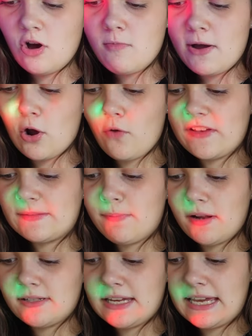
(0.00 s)
Oh my God, this
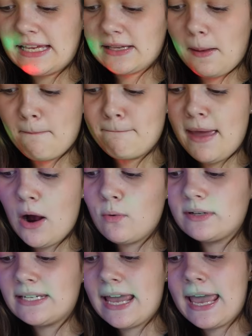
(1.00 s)
butter is
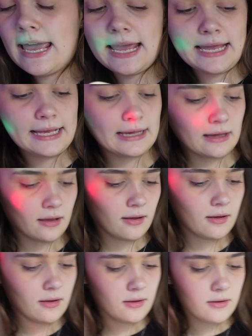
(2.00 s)
melting. And
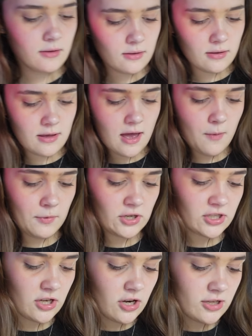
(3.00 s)
we're
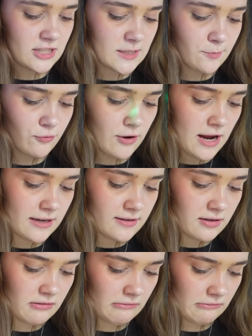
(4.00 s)
just gonna spread
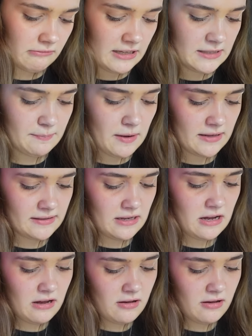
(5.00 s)
this butter